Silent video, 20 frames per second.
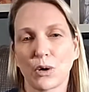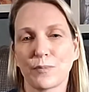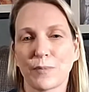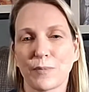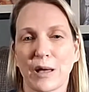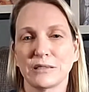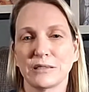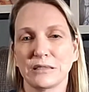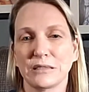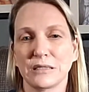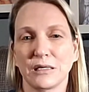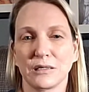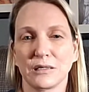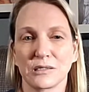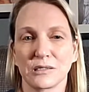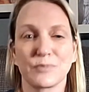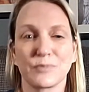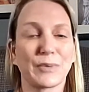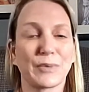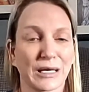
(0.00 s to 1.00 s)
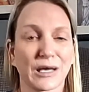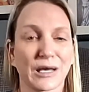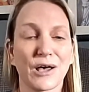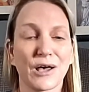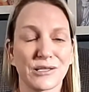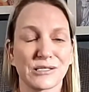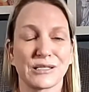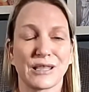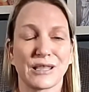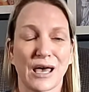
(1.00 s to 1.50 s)
on scenes
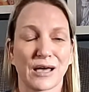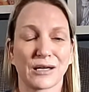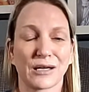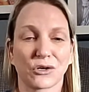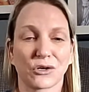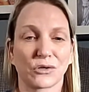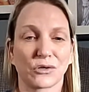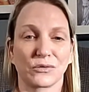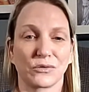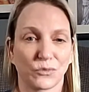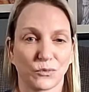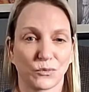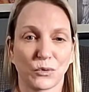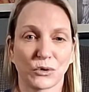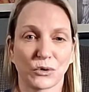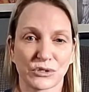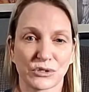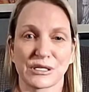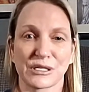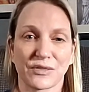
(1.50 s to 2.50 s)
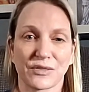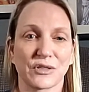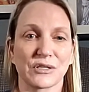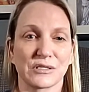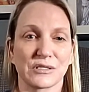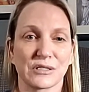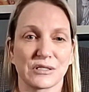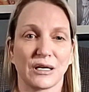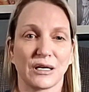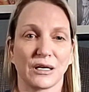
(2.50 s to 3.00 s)
because that will set the
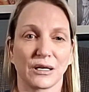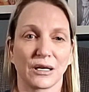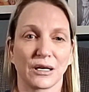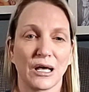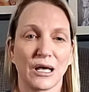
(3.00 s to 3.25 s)
scene.